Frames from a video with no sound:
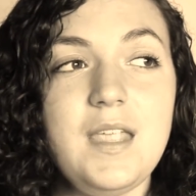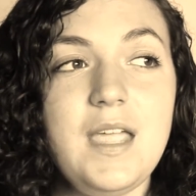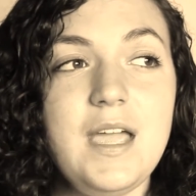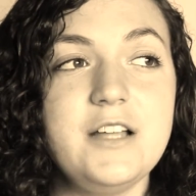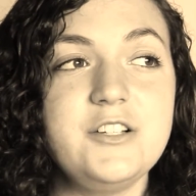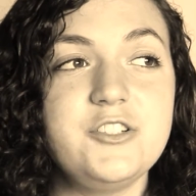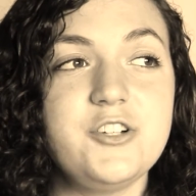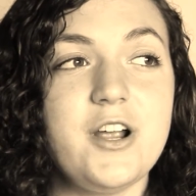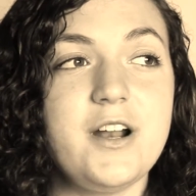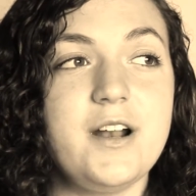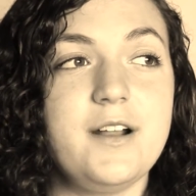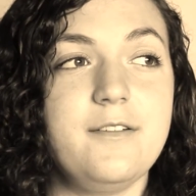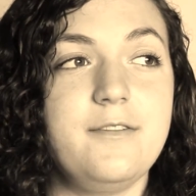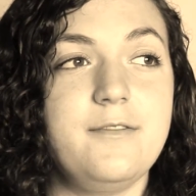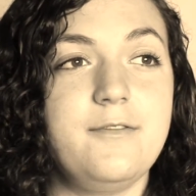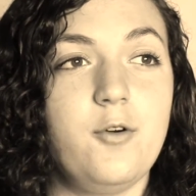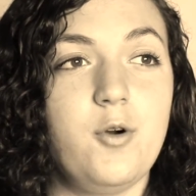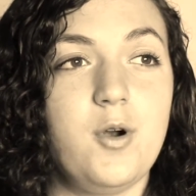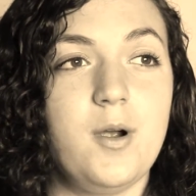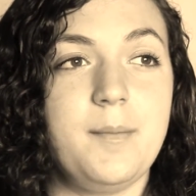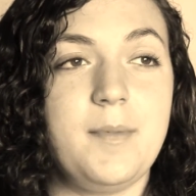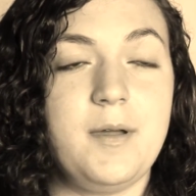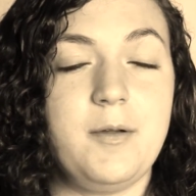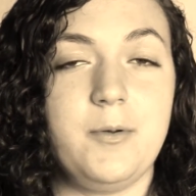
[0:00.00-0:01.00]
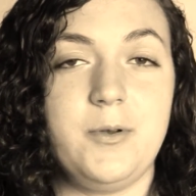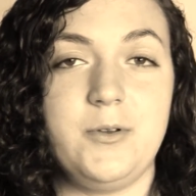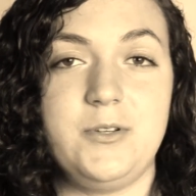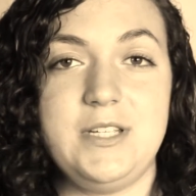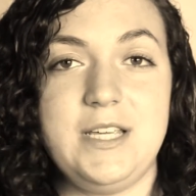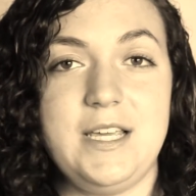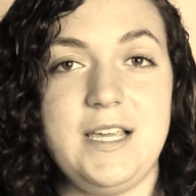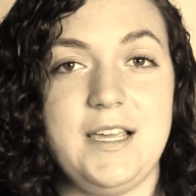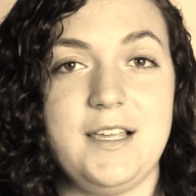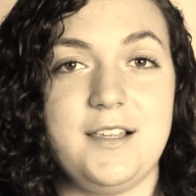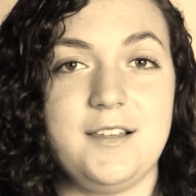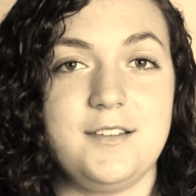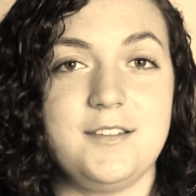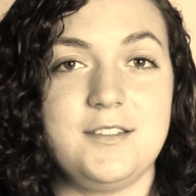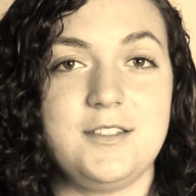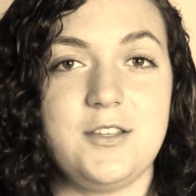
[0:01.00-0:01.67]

and trying to form a routine.